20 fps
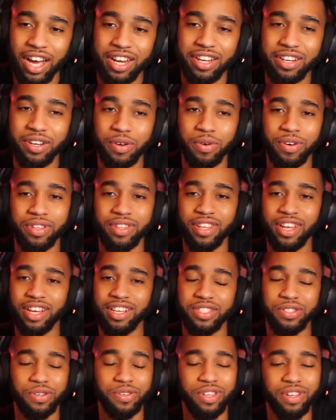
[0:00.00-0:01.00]
of knowing
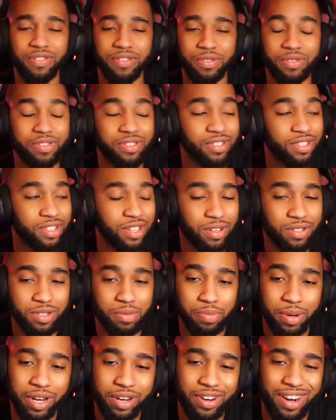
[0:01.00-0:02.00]
that Solo Leveling was a close
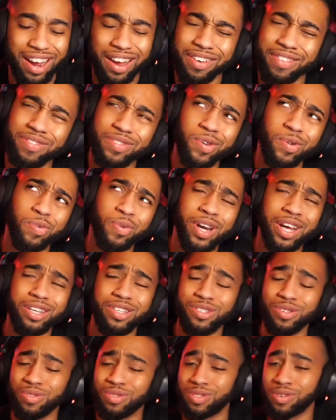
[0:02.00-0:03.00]
competitor. I don't even know what I
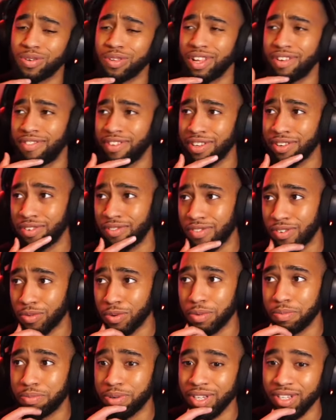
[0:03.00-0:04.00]
choose Solo Leveling over
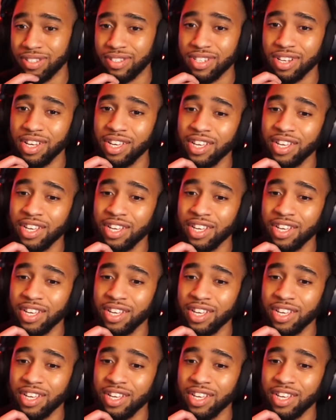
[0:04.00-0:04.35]
One Piece.